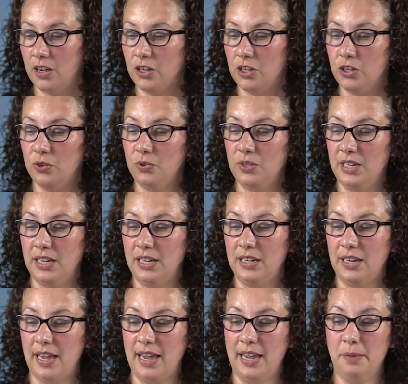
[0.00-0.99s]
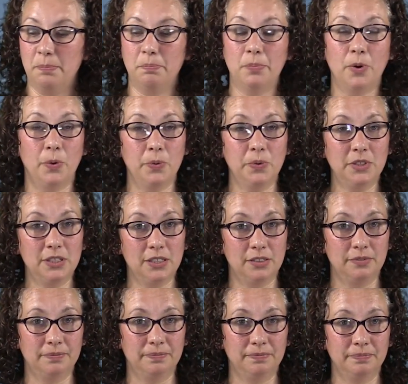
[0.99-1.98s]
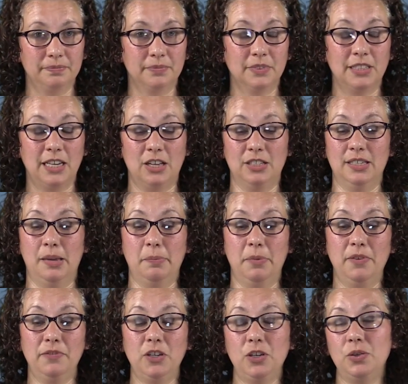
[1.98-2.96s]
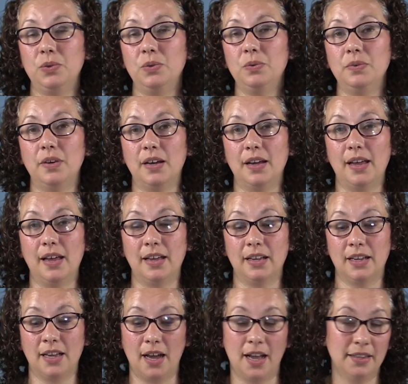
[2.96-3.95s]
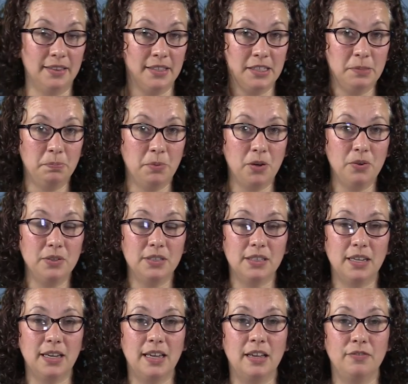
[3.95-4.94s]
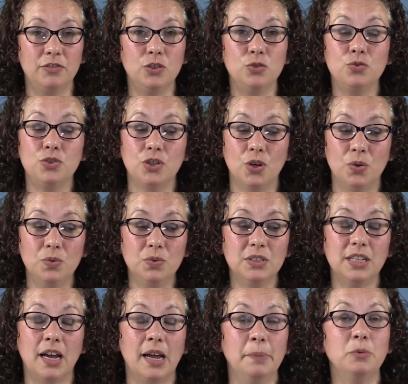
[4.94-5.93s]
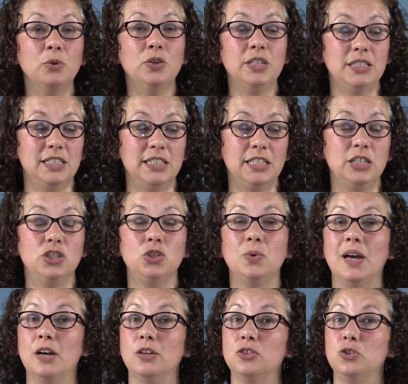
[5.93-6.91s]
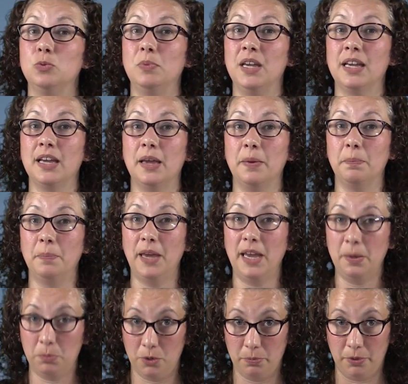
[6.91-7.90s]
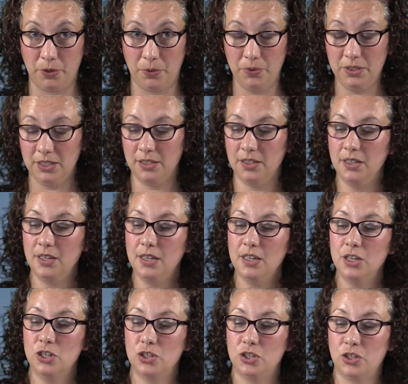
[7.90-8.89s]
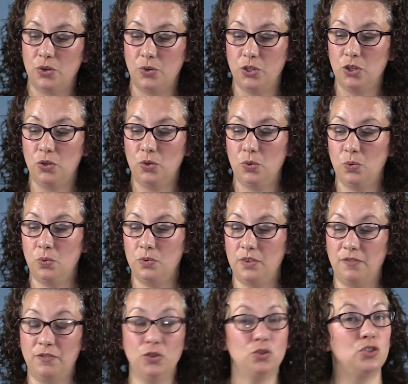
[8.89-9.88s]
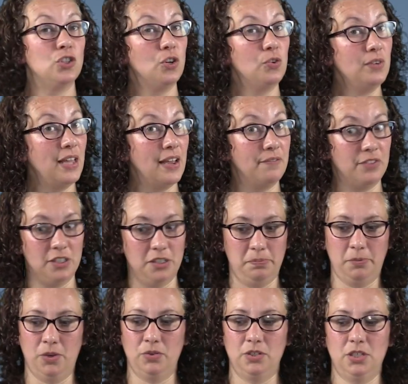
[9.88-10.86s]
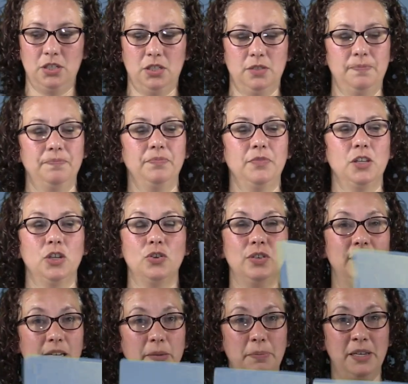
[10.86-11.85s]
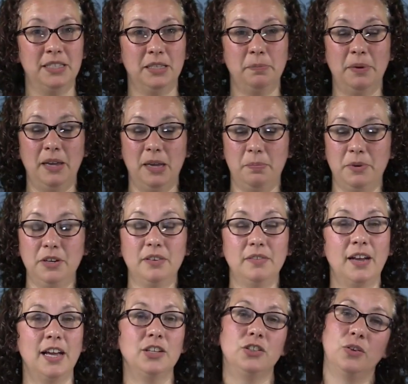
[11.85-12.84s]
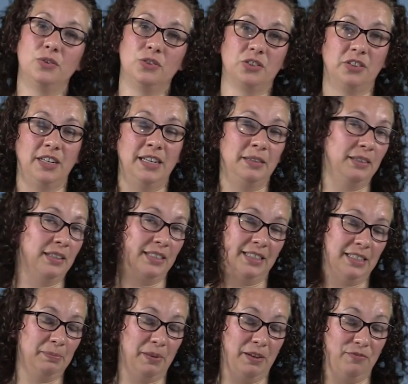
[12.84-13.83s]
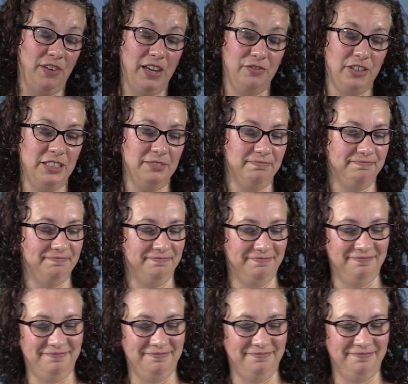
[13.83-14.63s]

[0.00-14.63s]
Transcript: You need a boat. Now, some of you got this boat. If you don't, I'm going to teach you how to make a paper boat. So if you don't have this boat, you need a piece of paper. I chose green because it's my favorite.